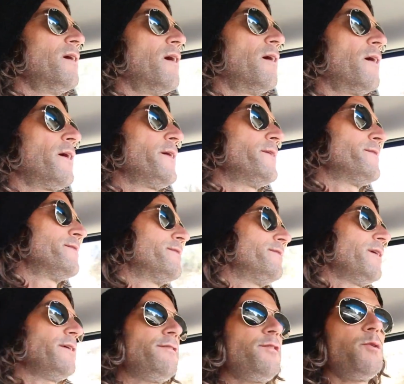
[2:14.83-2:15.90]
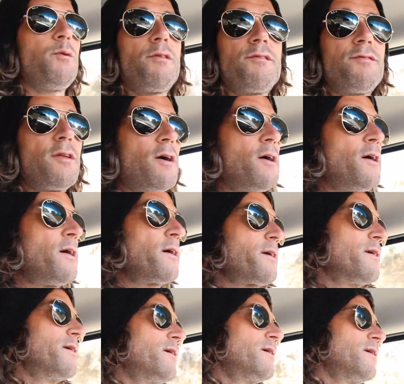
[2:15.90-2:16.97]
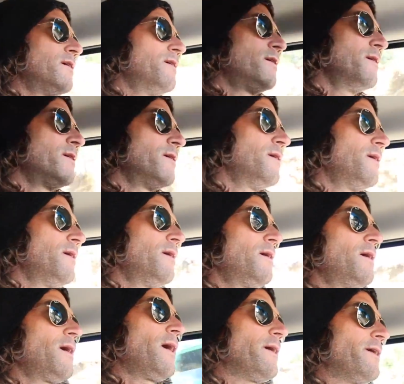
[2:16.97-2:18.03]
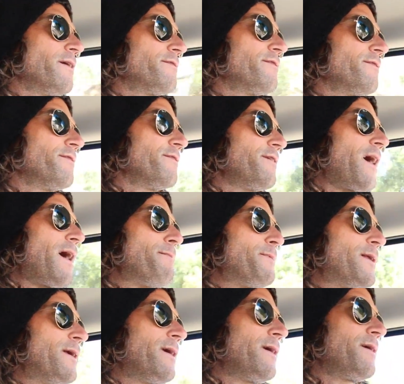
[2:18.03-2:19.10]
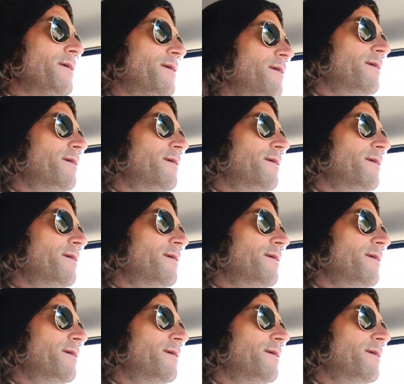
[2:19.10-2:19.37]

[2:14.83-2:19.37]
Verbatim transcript: All right, day two of the vlog. I guess this is happening.